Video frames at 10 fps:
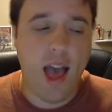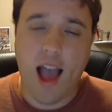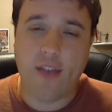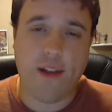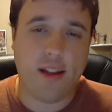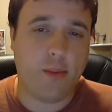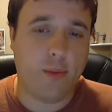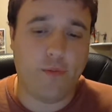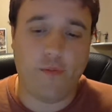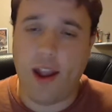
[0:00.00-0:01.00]
I find to
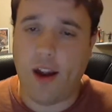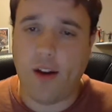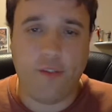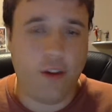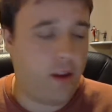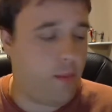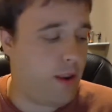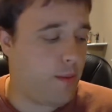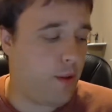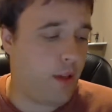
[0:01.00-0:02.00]
be very, very
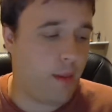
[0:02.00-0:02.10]
minimal.